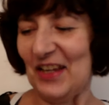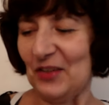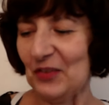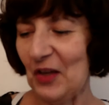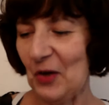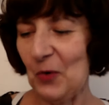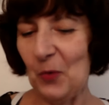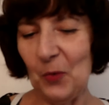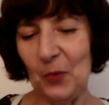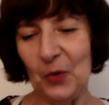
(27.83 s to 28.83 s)

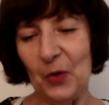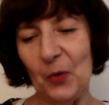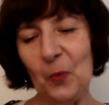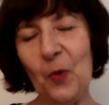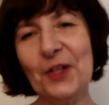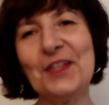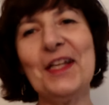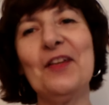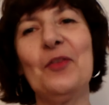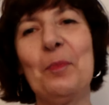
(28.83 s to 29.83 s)
So, what
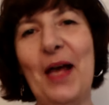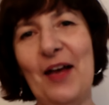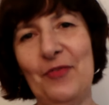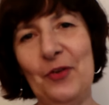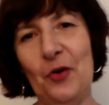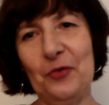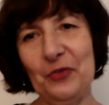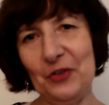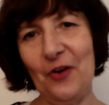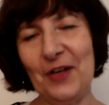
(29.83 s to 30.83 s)
is
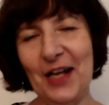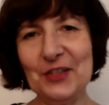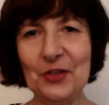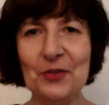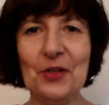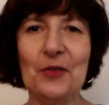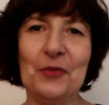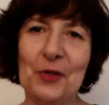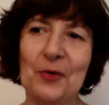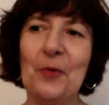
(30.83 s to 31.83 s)
Pavlov's dog? I don't know
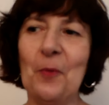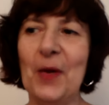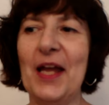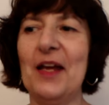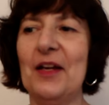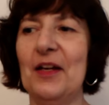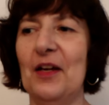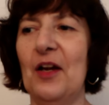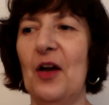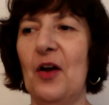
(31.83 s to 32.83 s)
if you're aware
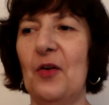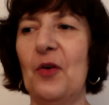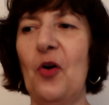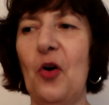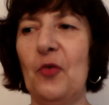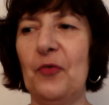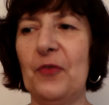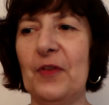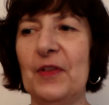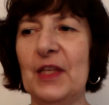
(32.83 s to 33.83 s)

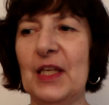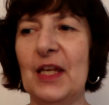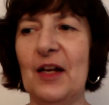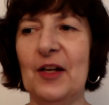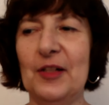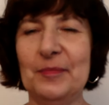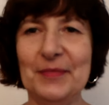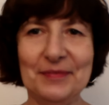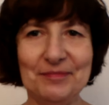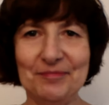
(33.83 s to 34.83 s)
of the
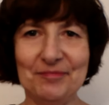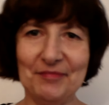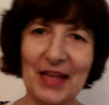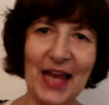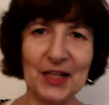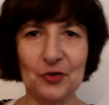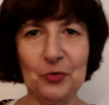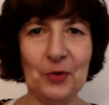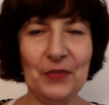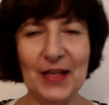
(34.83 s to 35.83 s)

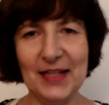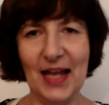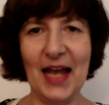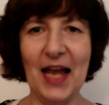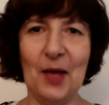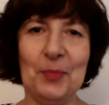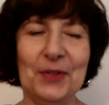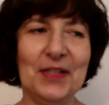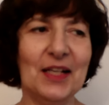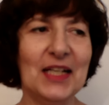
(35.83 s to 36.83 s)
actual thing that
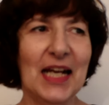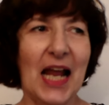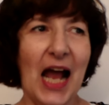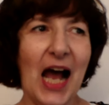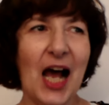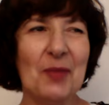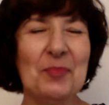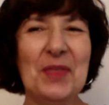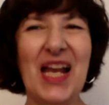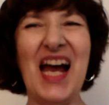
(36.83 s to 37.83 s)
happened.
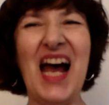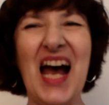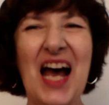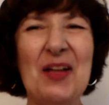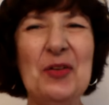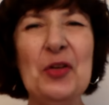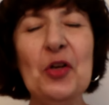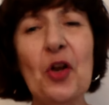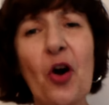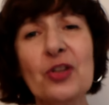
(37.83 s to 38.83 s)
I'm
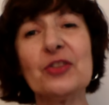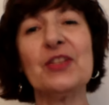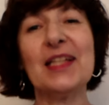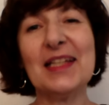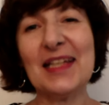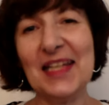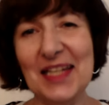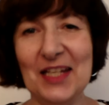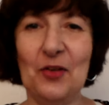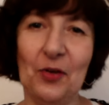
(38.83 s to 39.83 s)
not
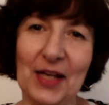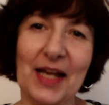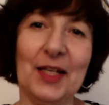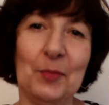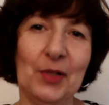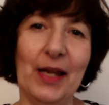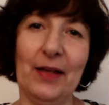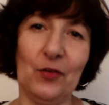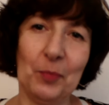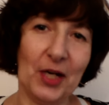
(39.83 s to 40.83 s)
keen on animal
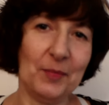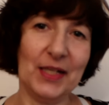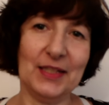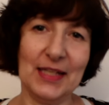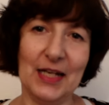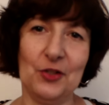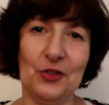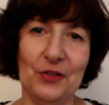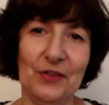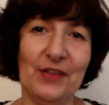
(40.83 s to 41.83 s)

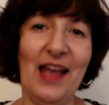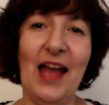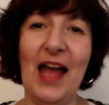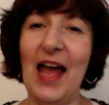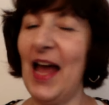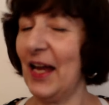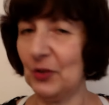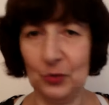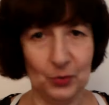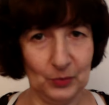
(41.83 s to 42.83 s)
experimentations
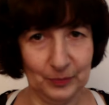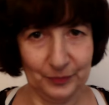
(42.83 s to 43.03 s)
at all.